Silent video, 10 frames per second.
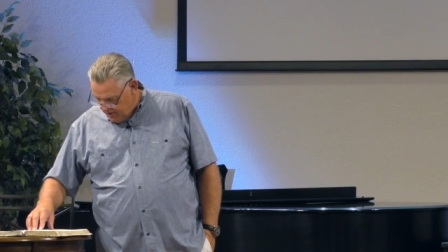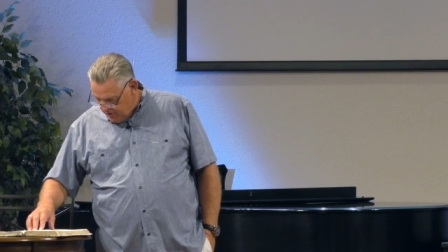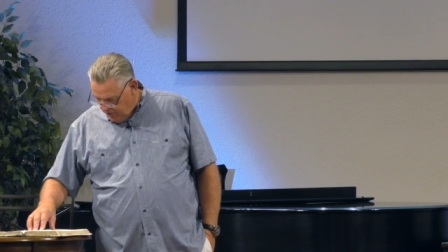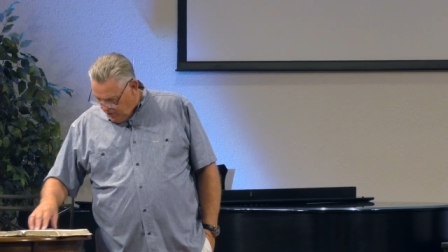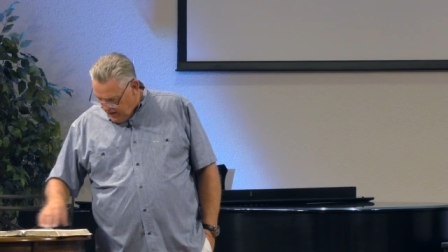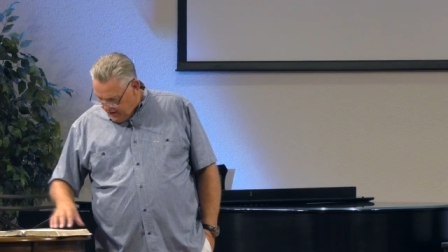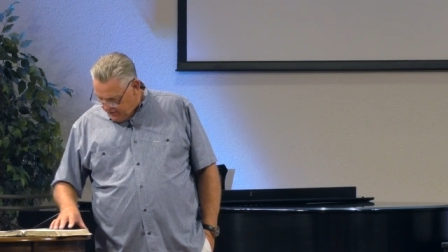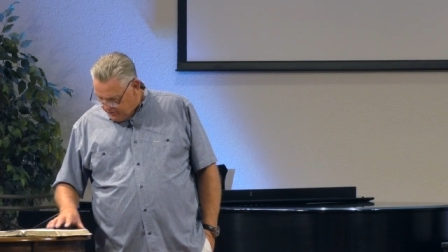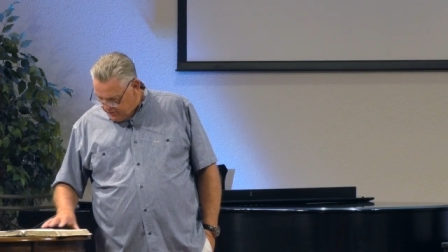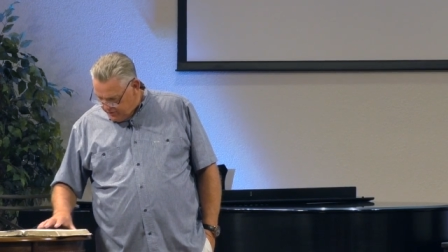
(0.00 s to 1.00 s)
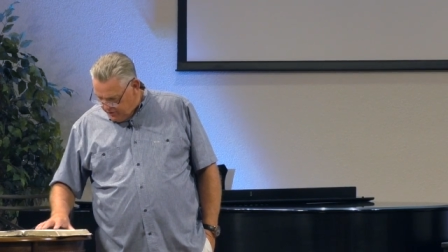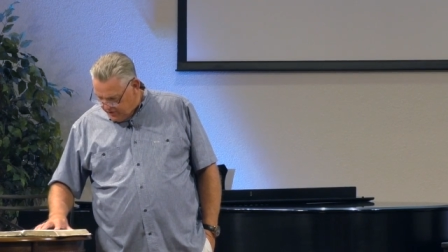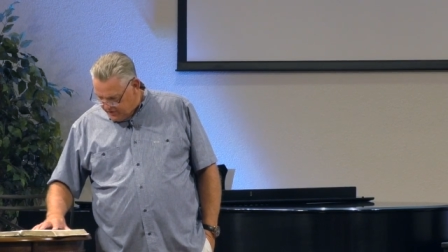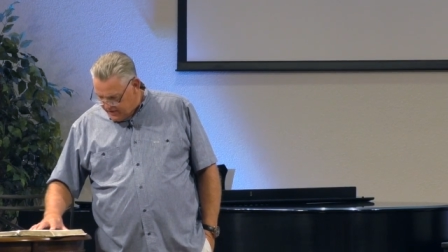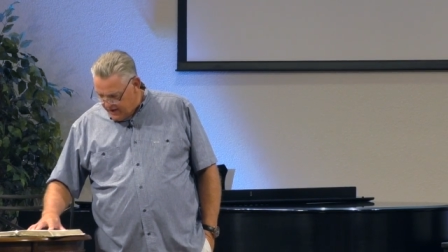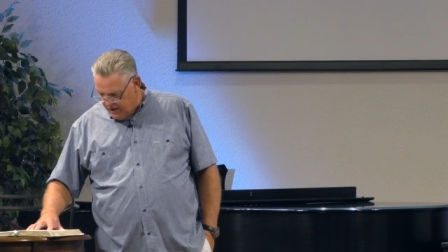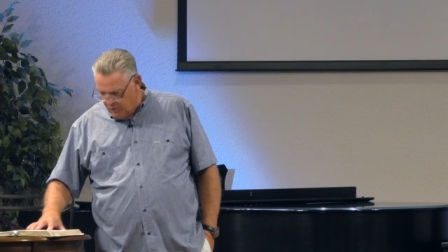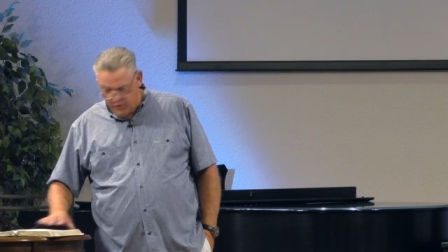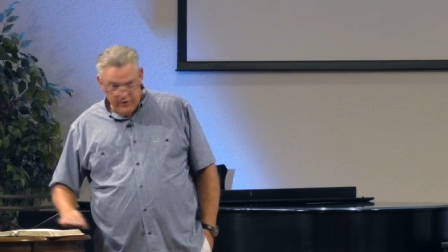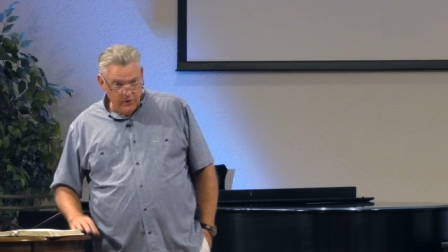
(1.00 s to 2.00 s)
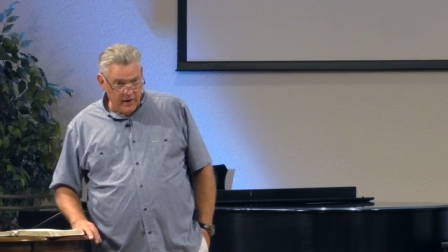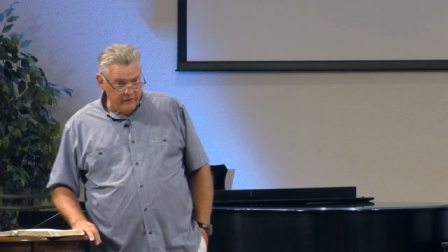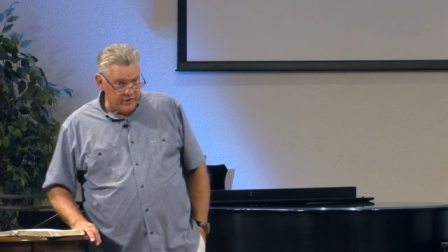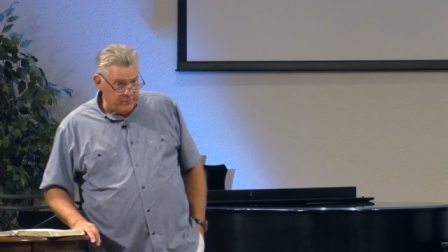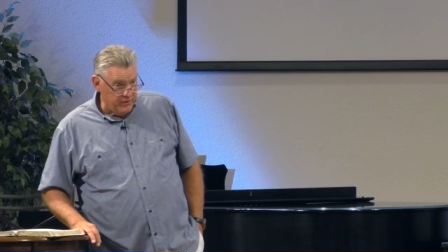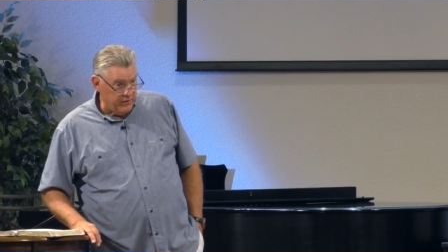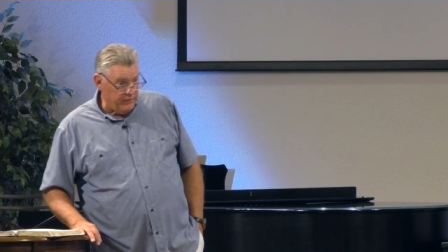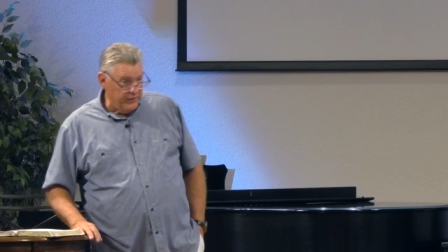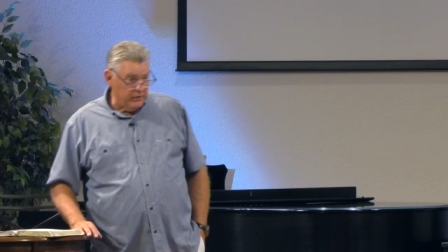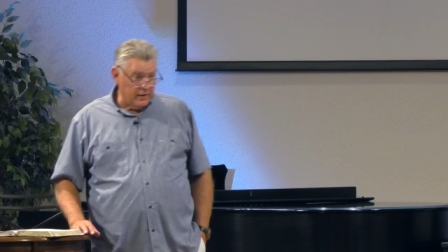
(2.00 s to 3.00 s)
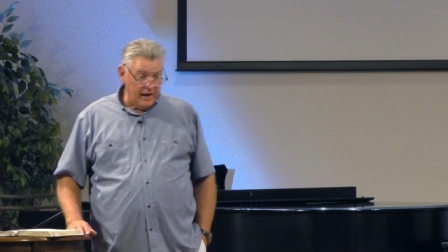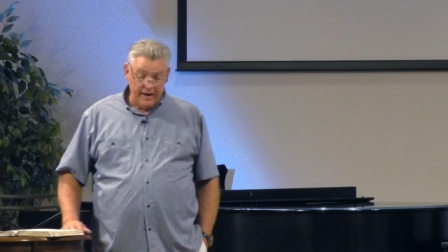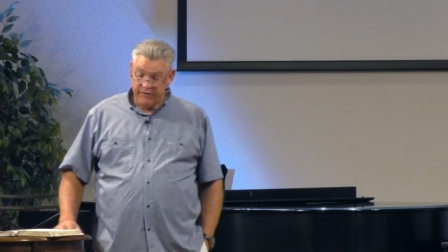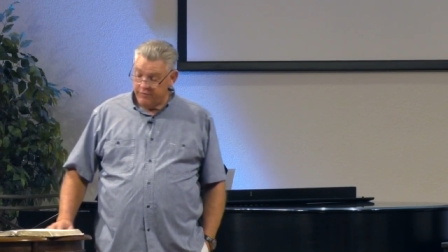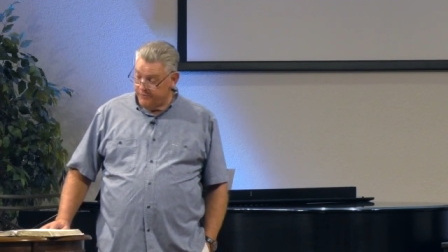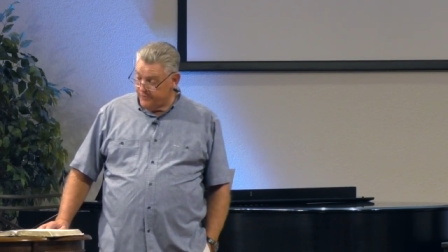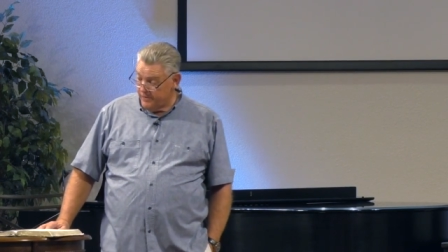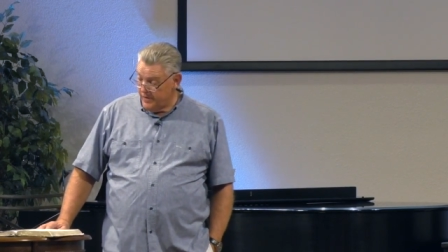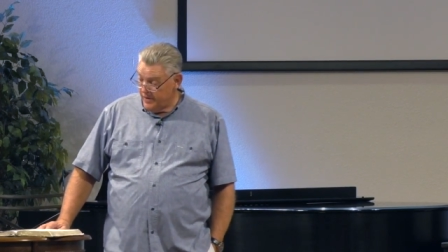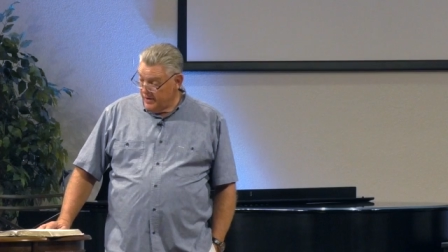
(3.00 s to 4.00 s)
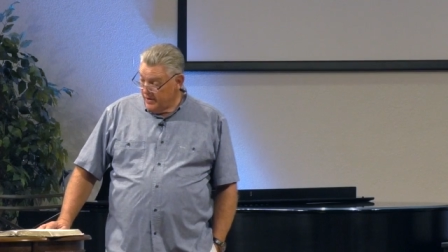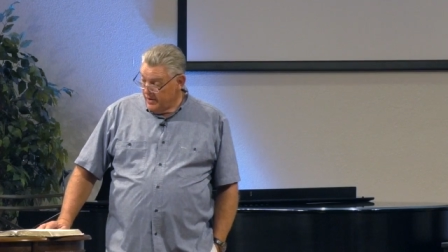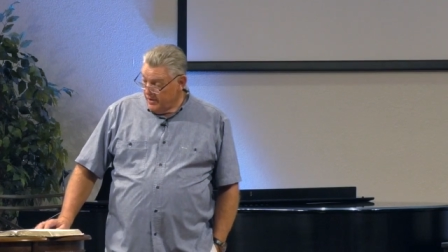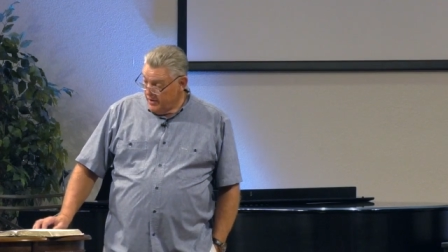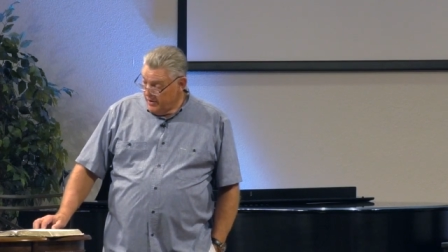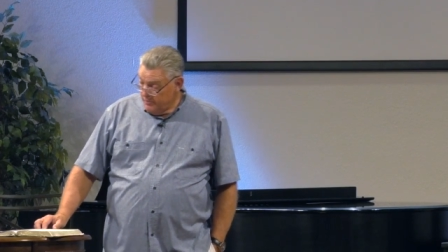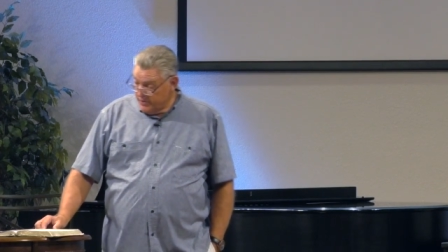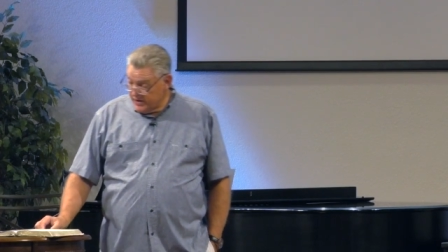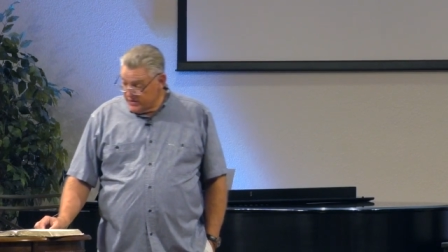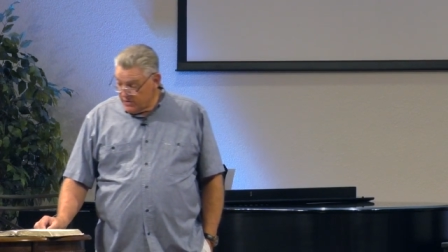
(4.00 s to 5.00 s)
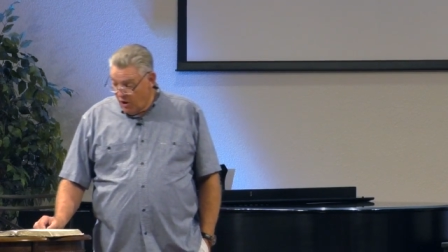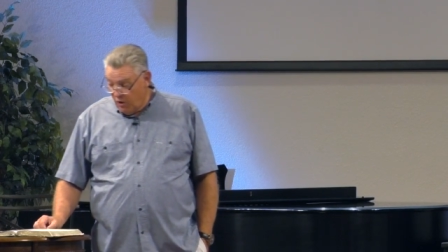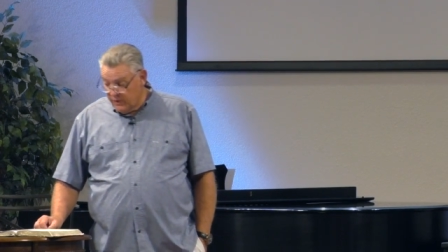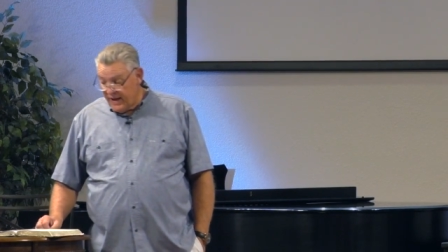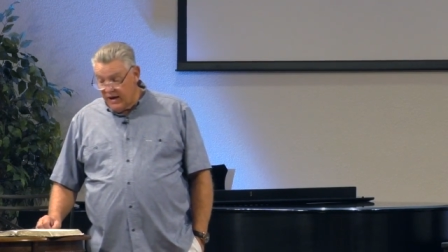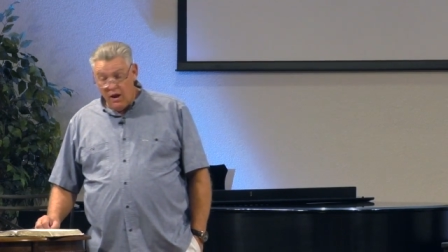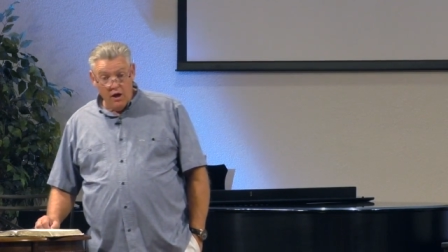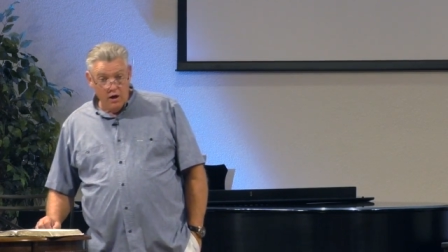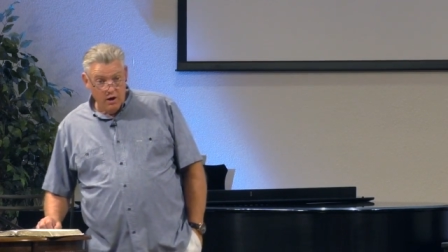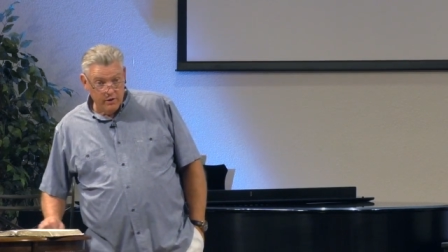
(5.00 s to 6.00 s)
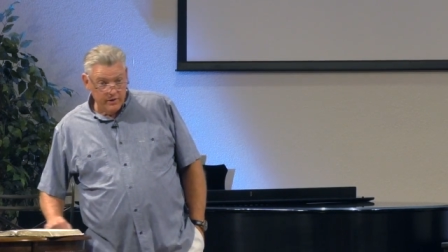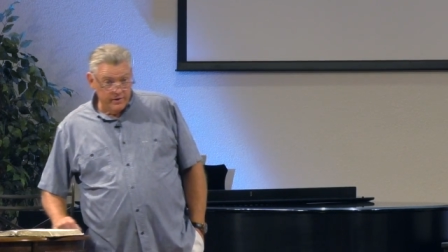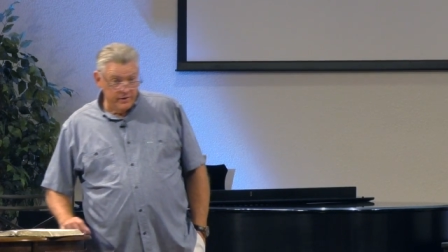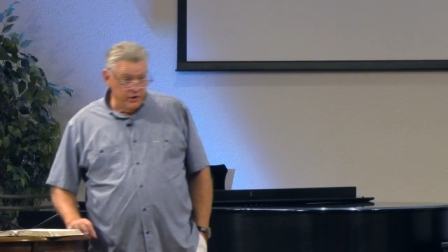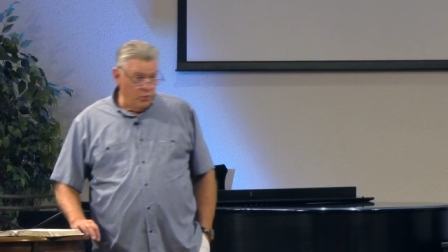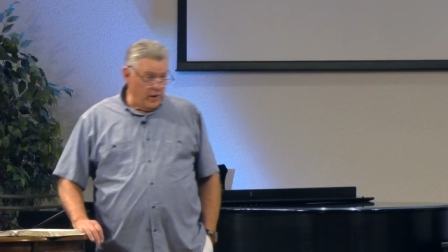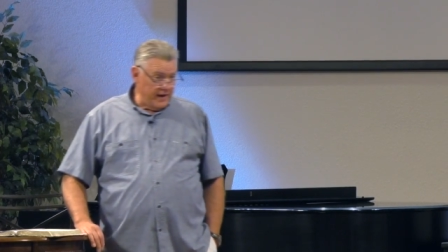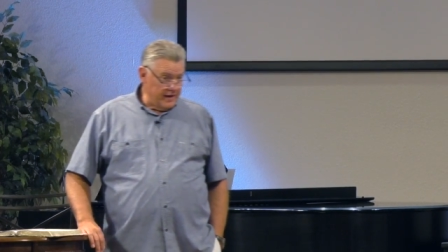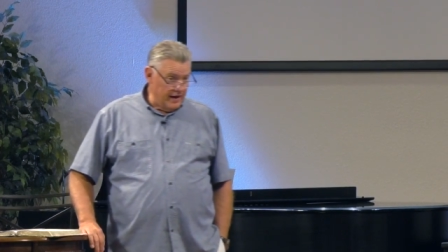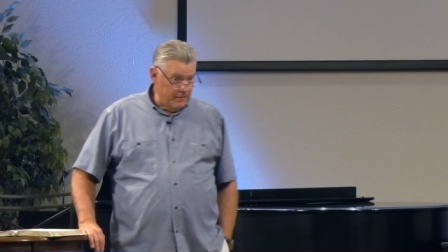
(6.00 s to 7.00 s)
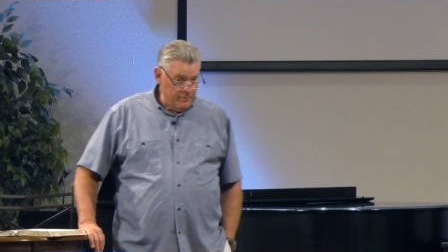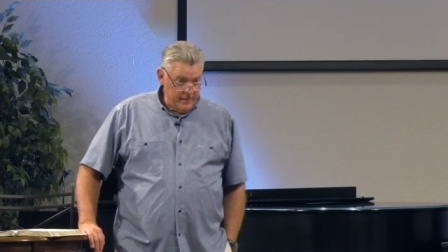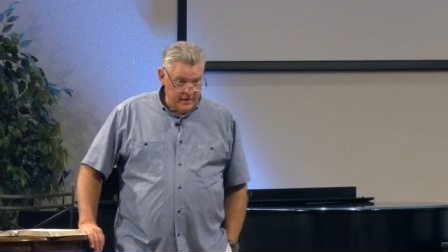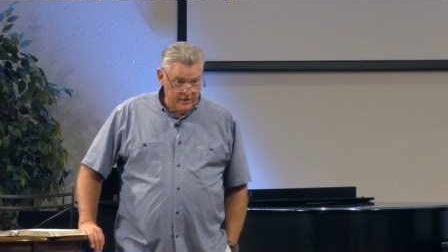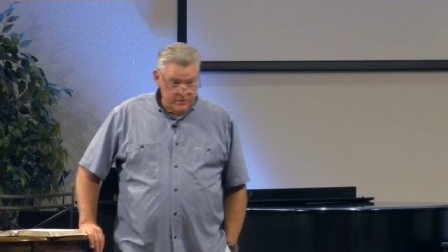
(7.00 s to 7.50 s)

You know how you can tell whether you have a spirit filled life? Because all day long, you wake up and